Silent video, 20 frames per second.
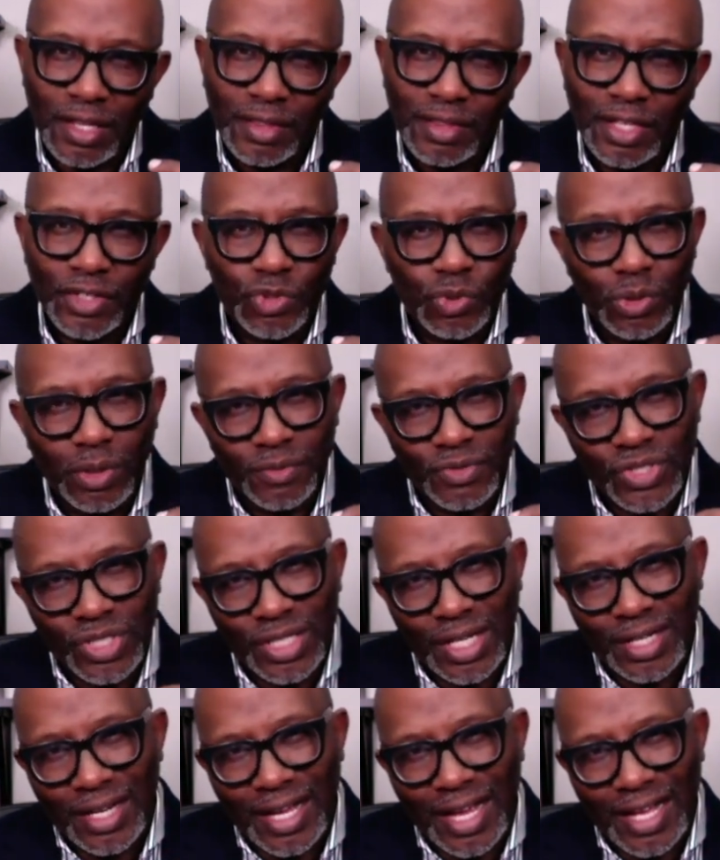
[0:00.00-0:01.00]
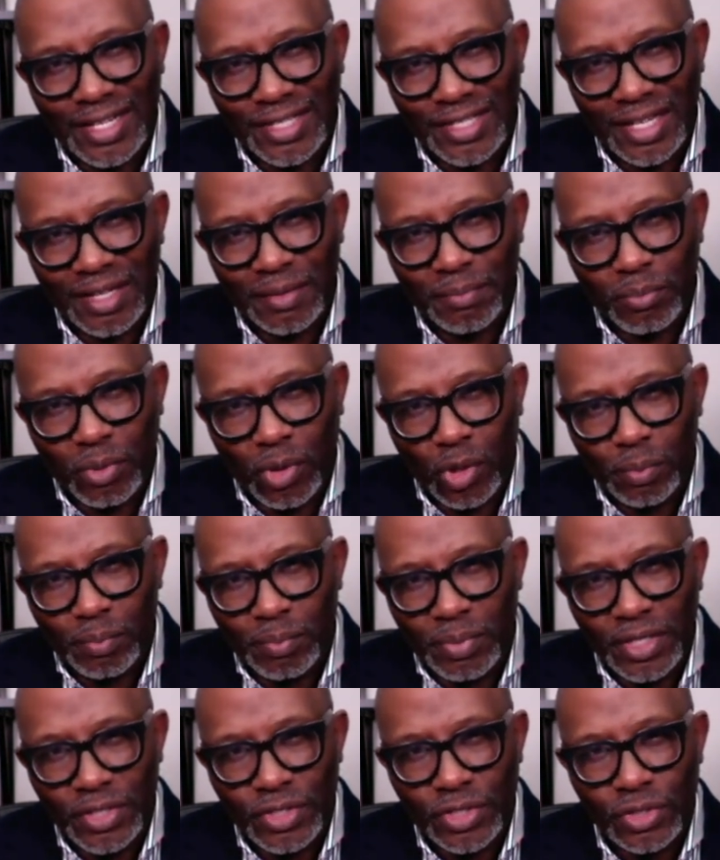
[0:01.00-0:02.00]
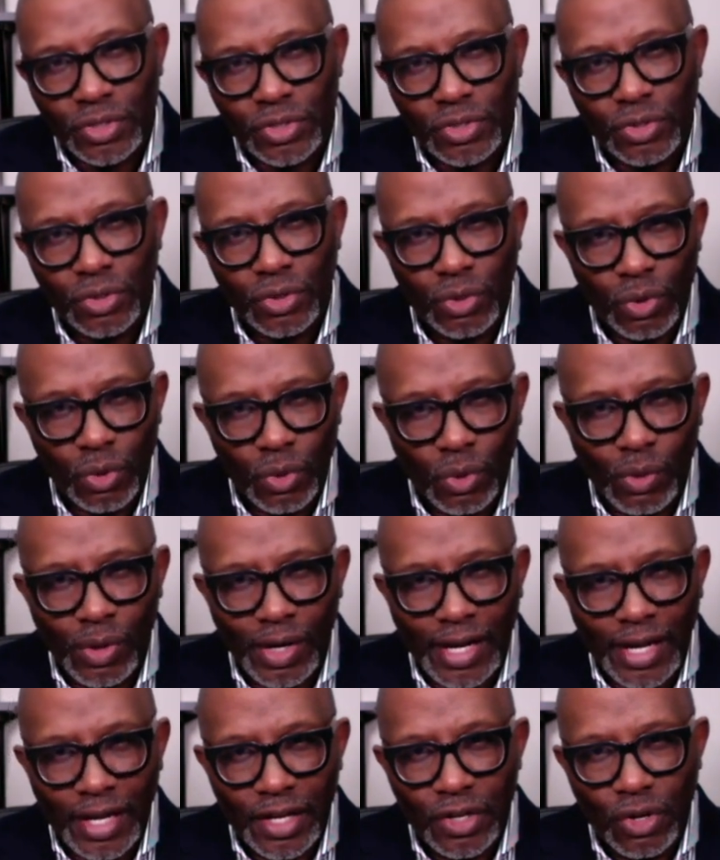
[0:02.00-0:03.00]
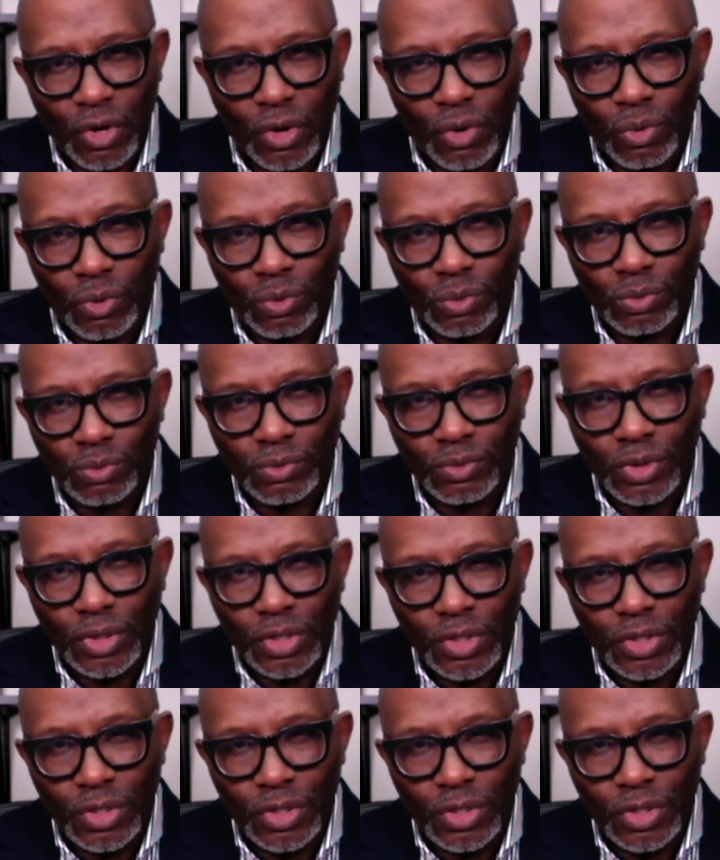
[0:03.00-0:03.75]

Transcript: that you have set as a purpose or a goal.